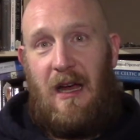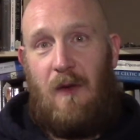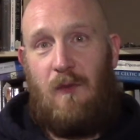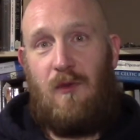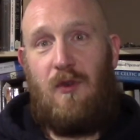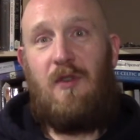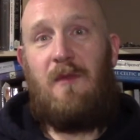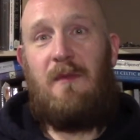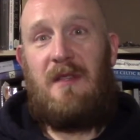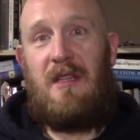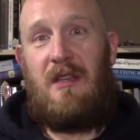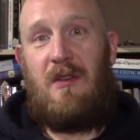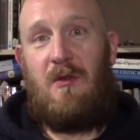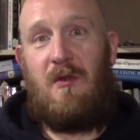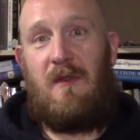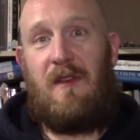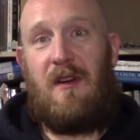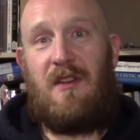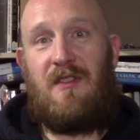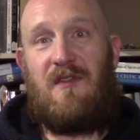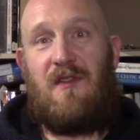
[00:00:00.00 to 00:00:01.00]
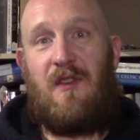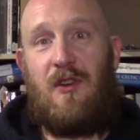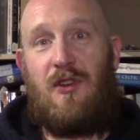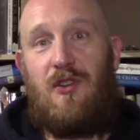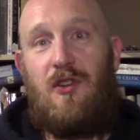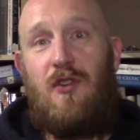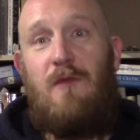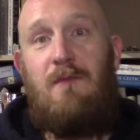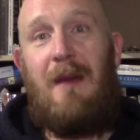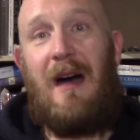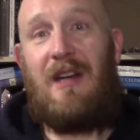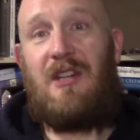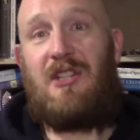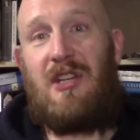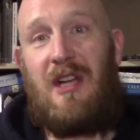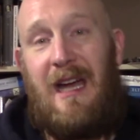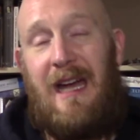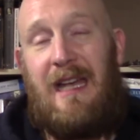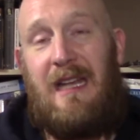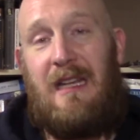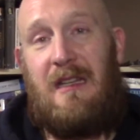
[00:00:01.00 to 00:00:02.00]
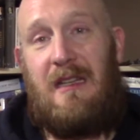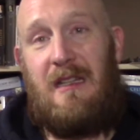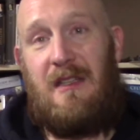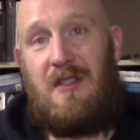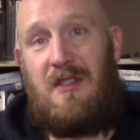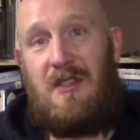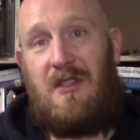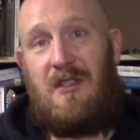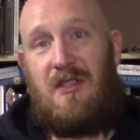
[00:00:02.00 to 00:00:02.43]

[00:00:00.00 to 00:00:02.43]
room in the universe for too much kindness.